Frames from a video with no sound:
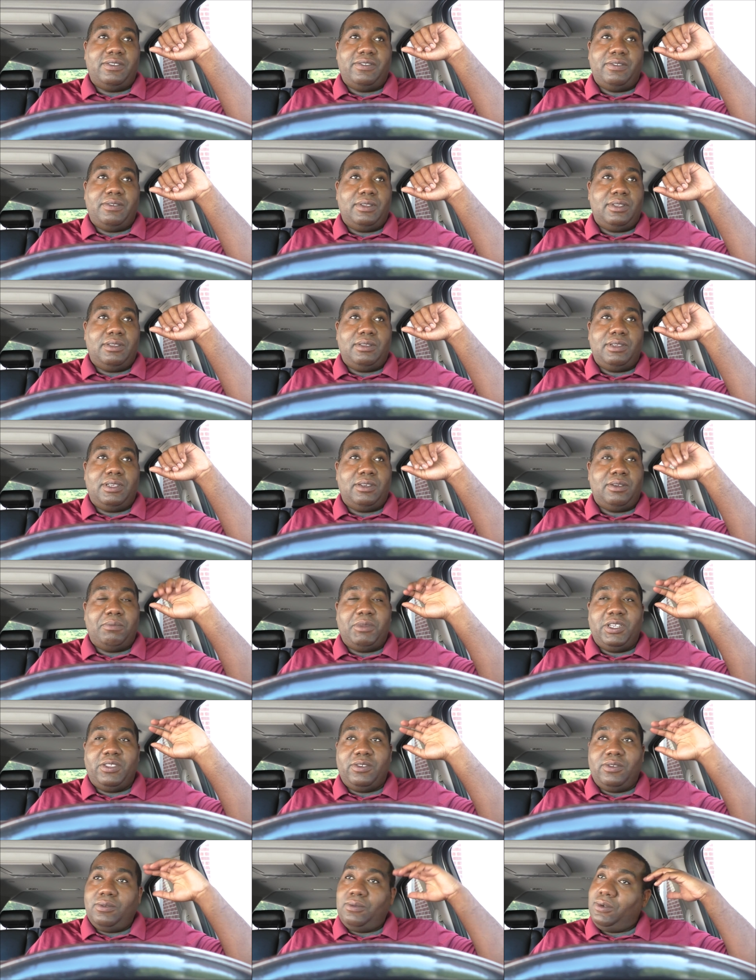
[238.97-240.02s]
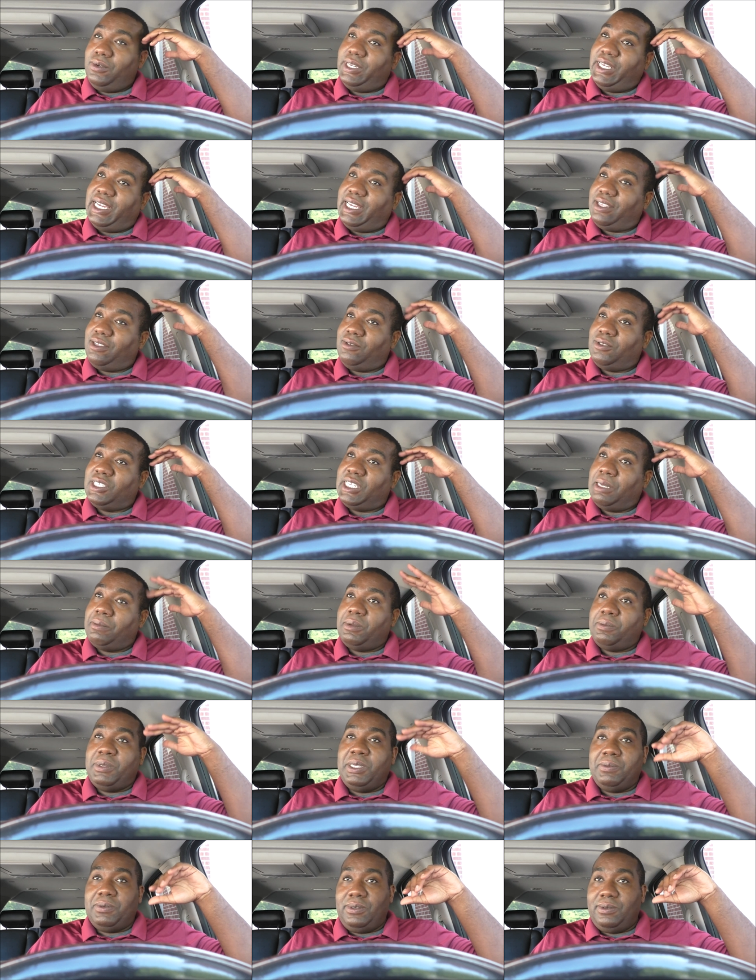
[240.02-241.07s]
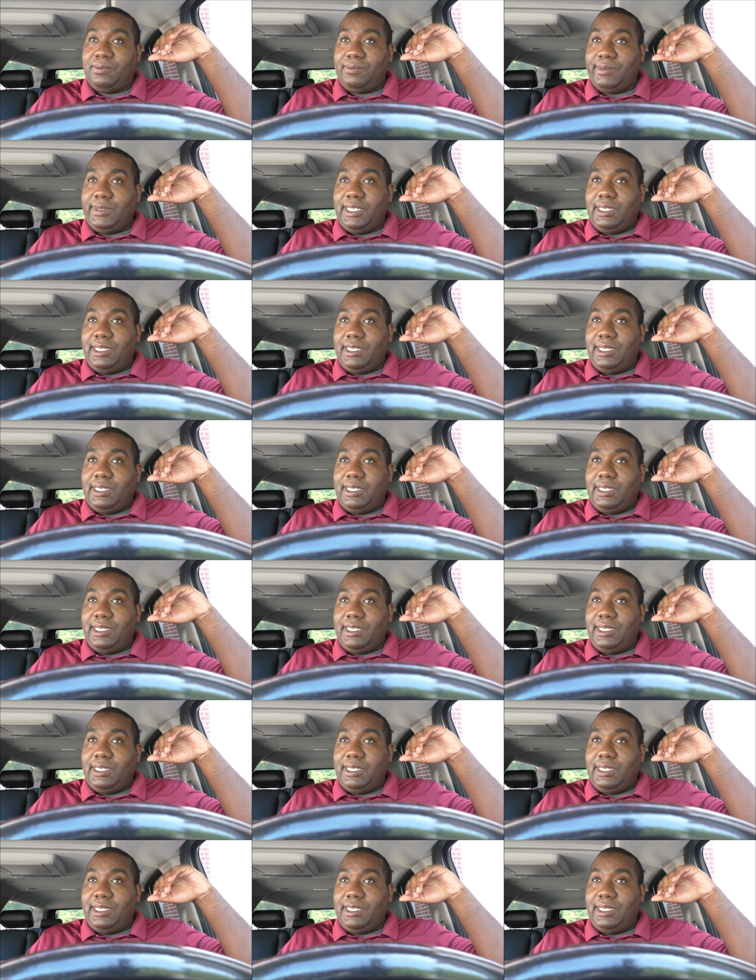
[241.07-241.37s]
uh, and, her mother, were not those type of people.